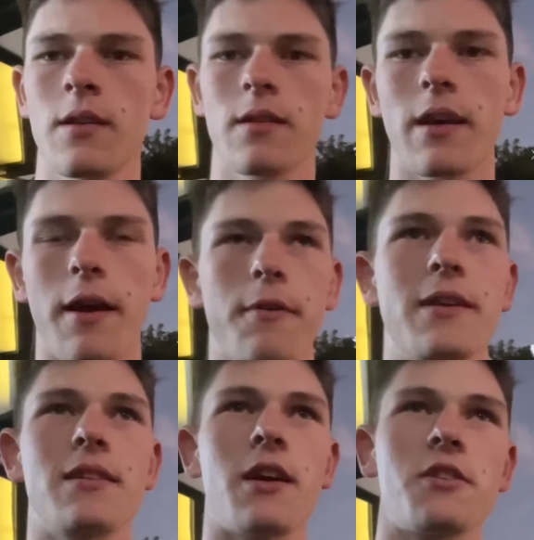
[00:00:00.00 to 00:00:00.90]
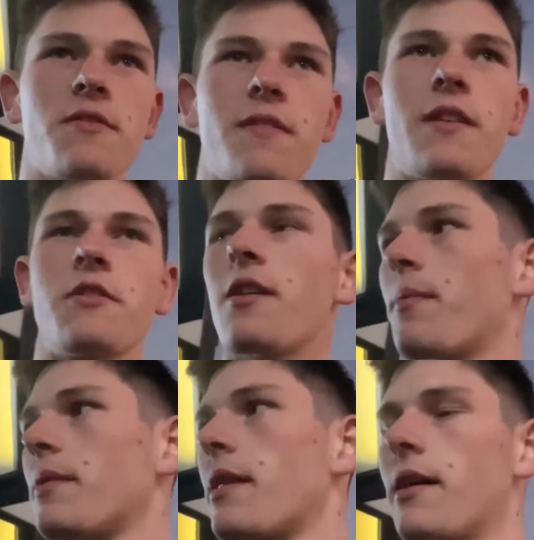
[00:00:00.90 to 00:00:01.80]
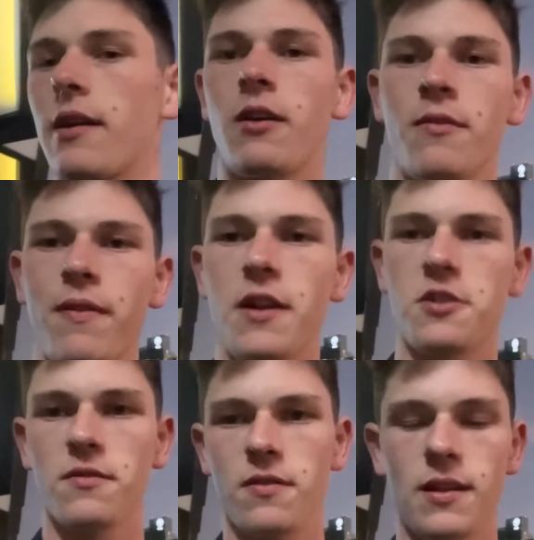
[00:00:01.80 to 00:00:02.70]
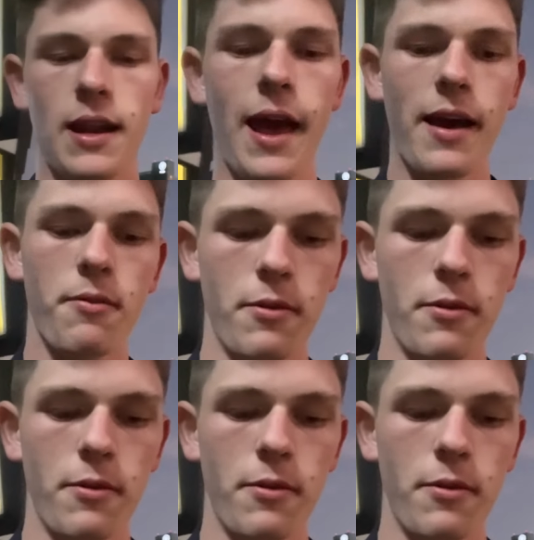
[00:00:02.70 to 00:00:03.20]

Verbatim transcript: Okay, Reese and I just finished up at the convention for the day.